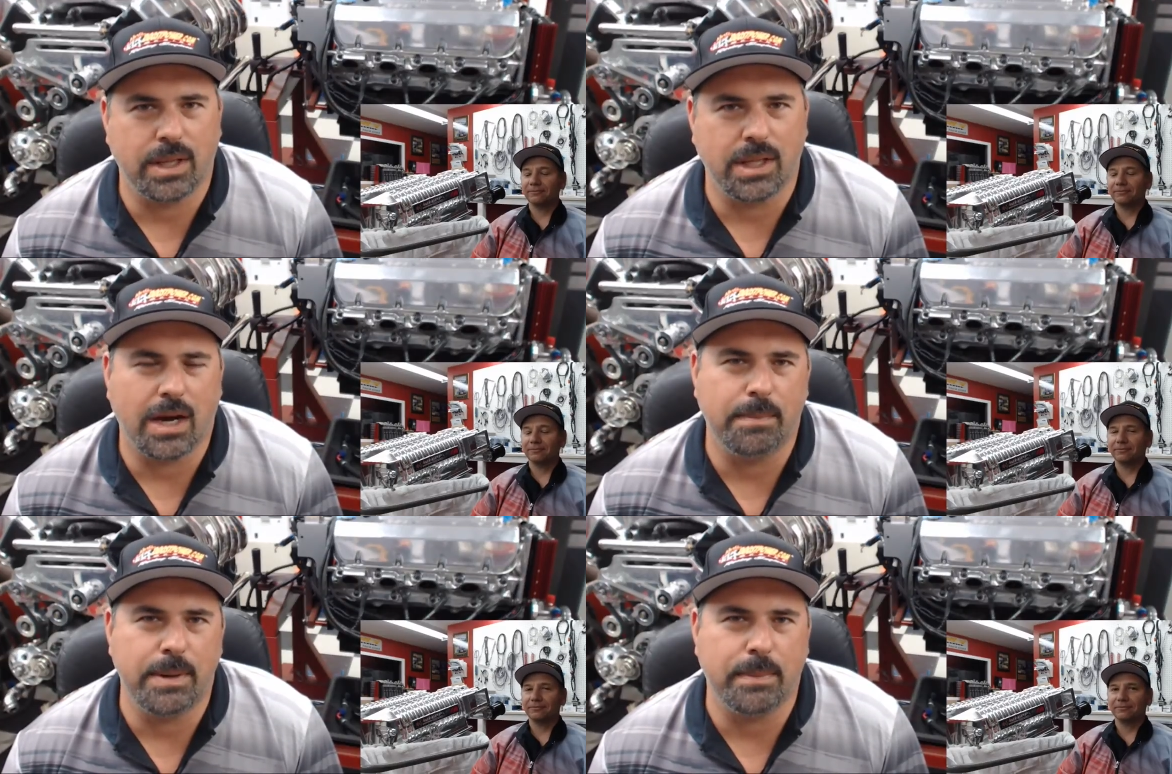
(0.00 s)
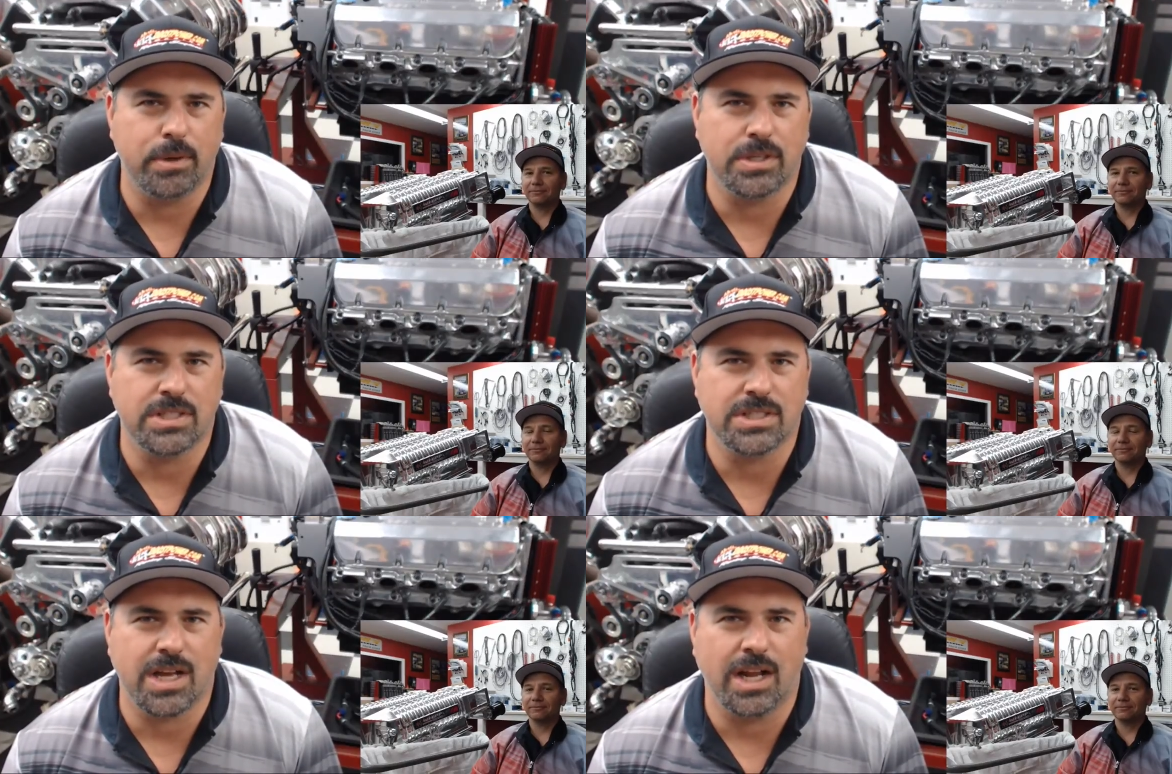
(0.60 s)
Speaker 1: A lot of people are
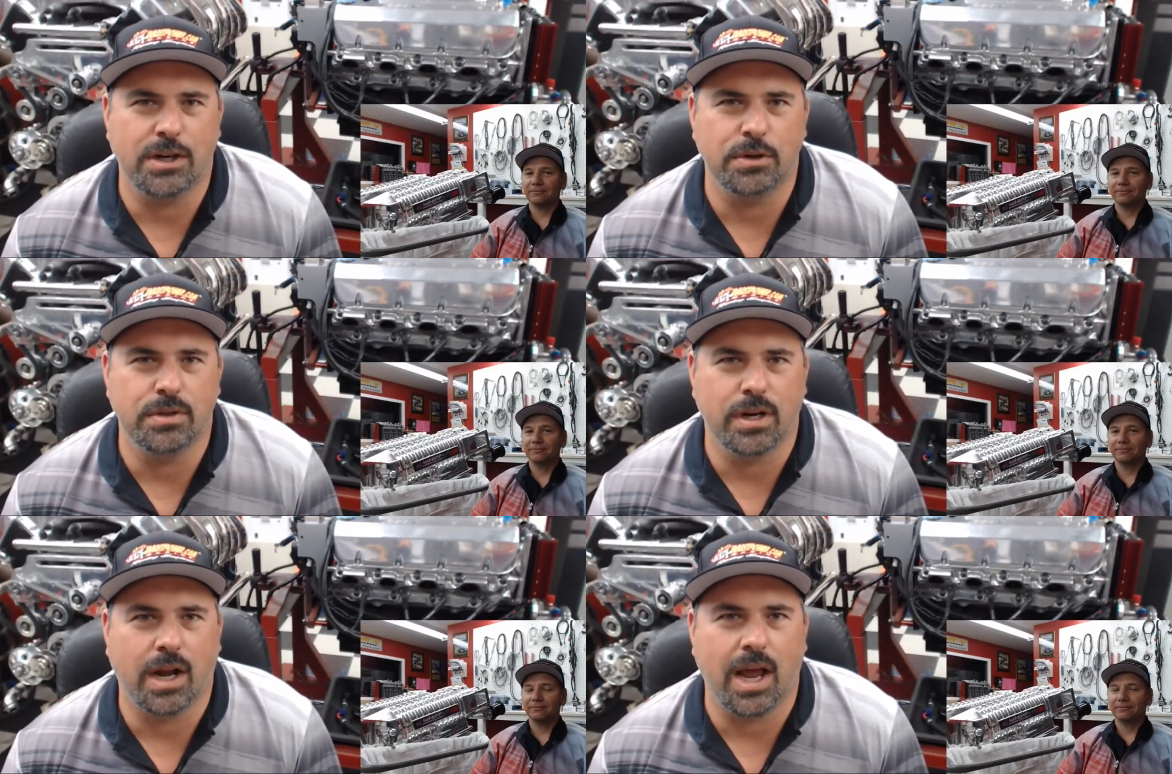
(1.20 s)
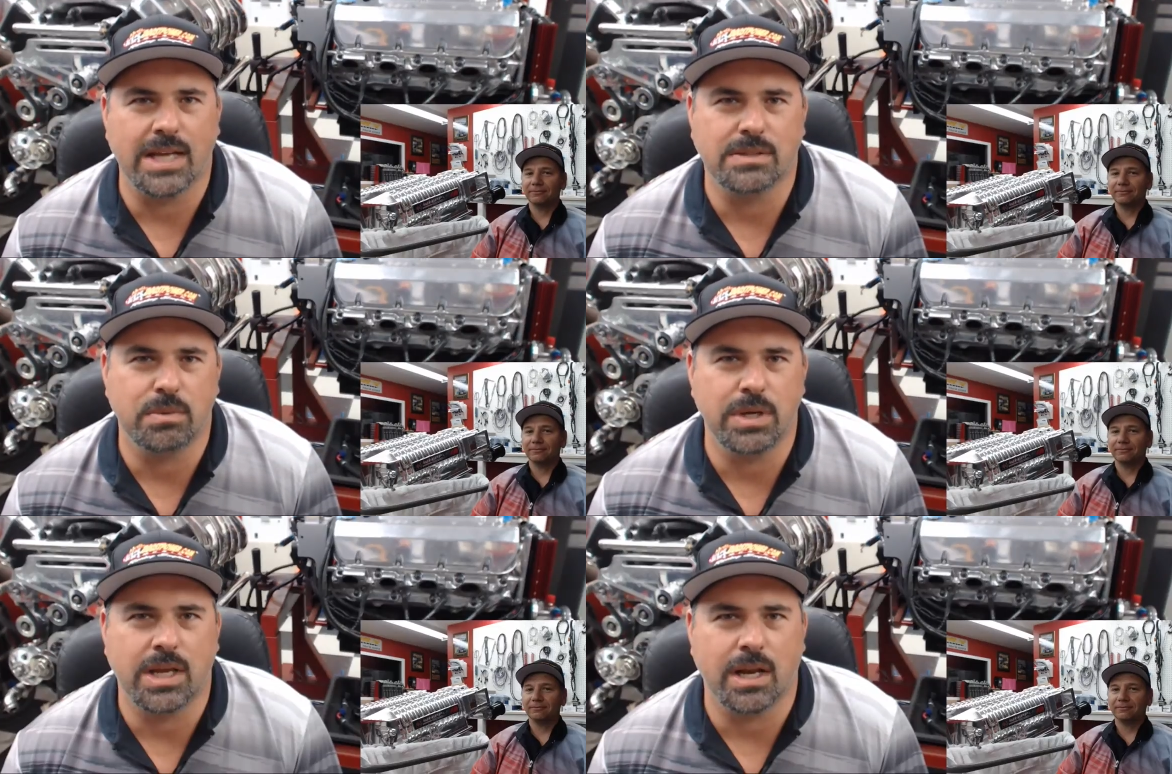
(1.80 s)
just kind of doing their last
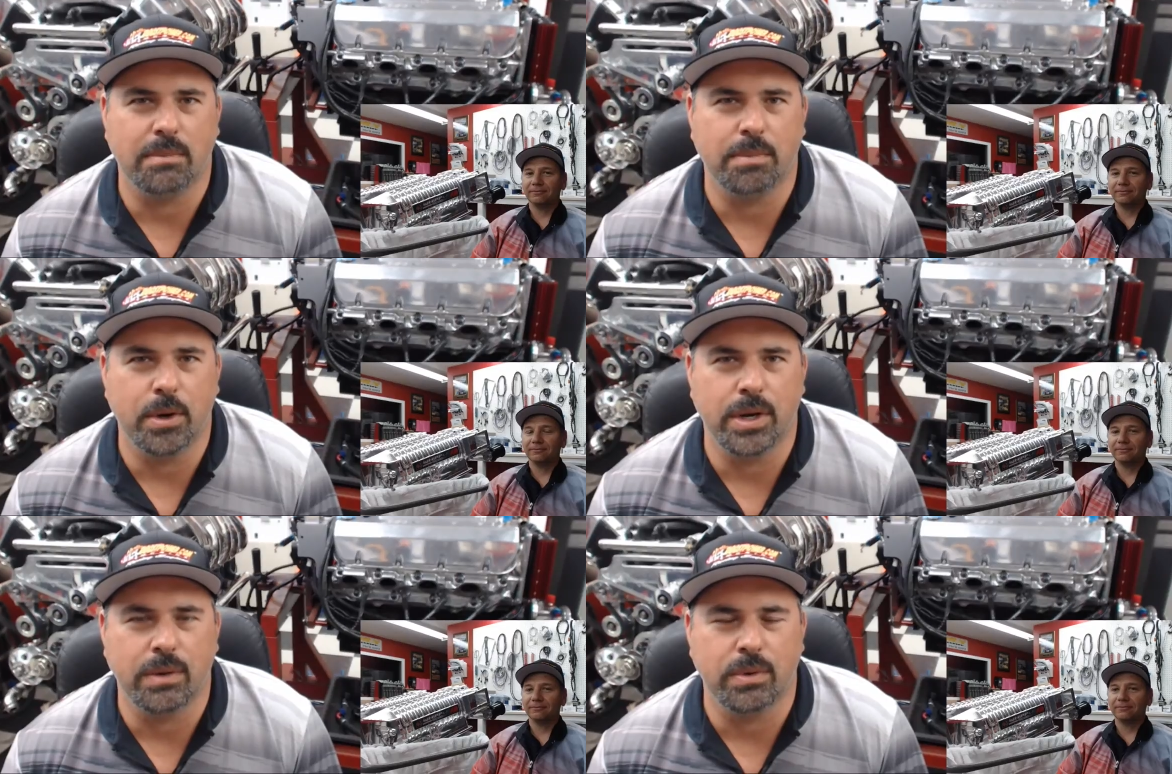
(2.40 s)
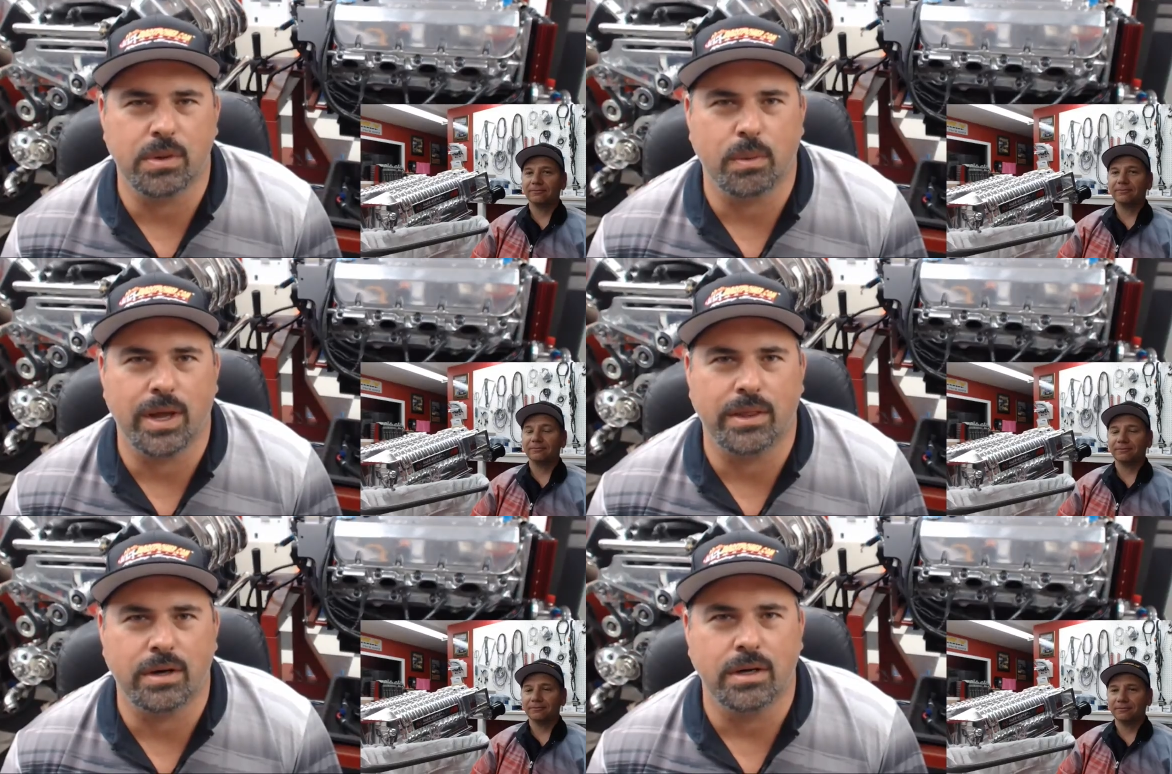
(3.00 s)
weekend of boating with the
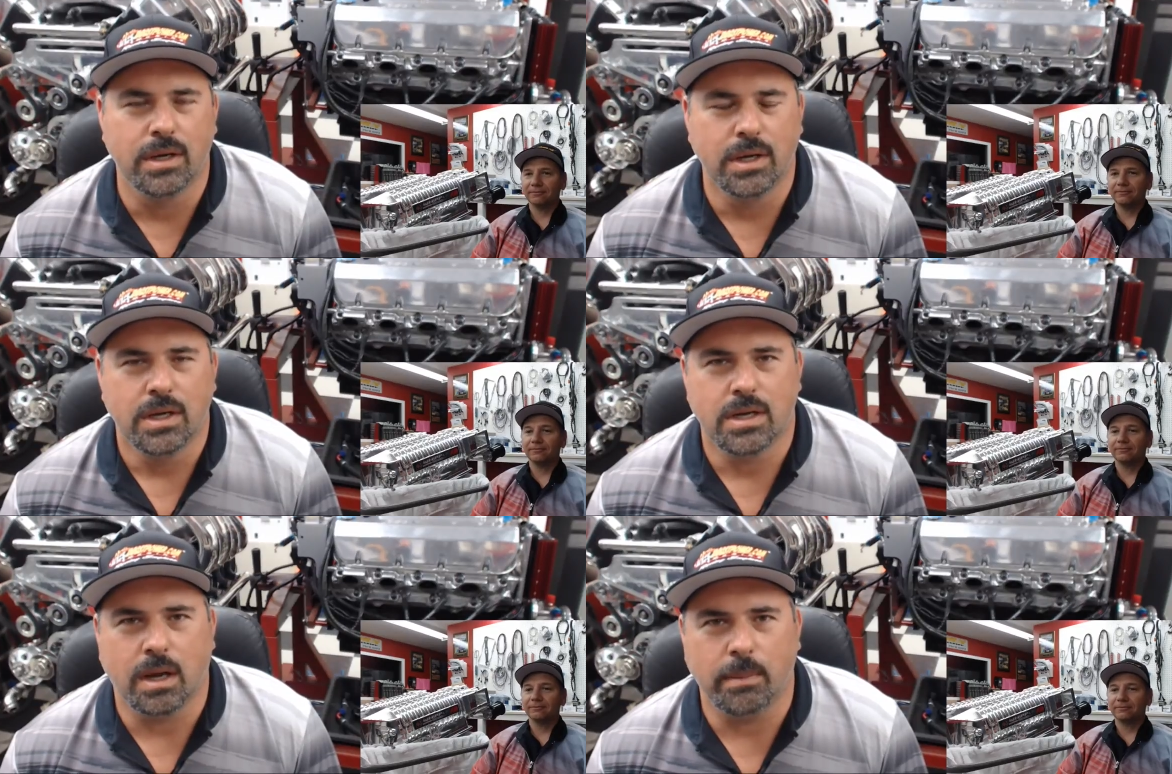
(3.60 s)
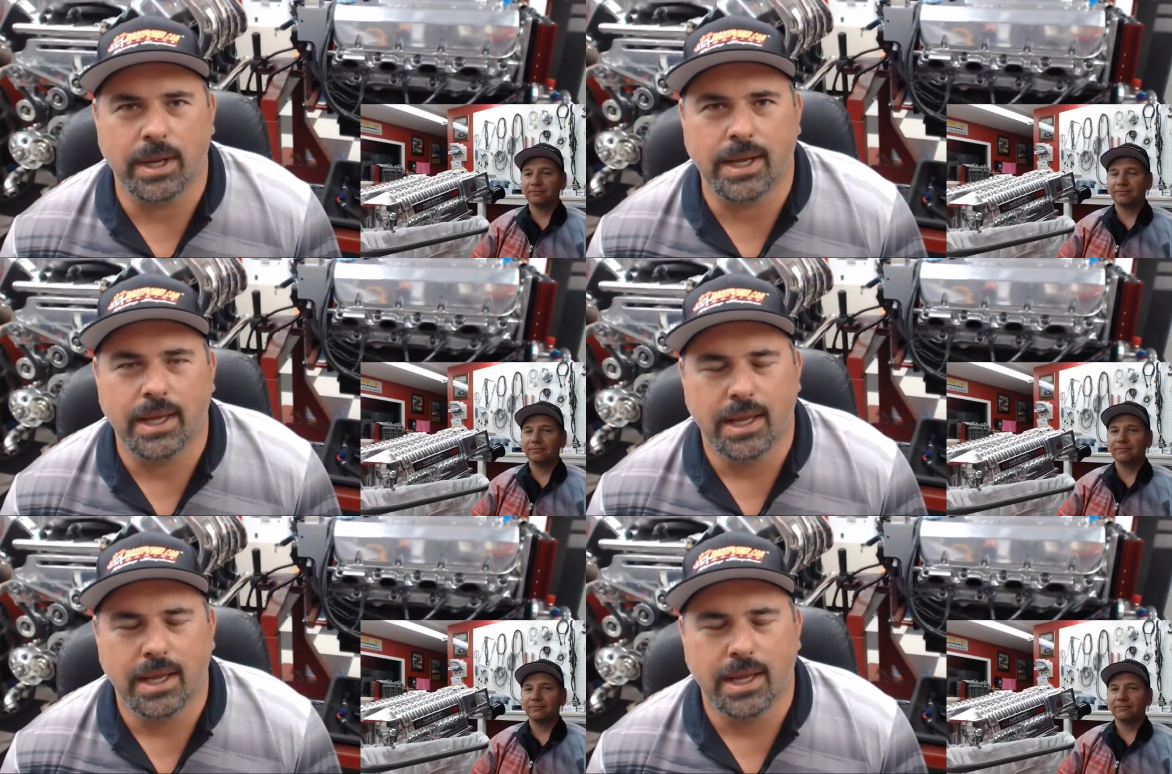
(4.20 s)
weather coming,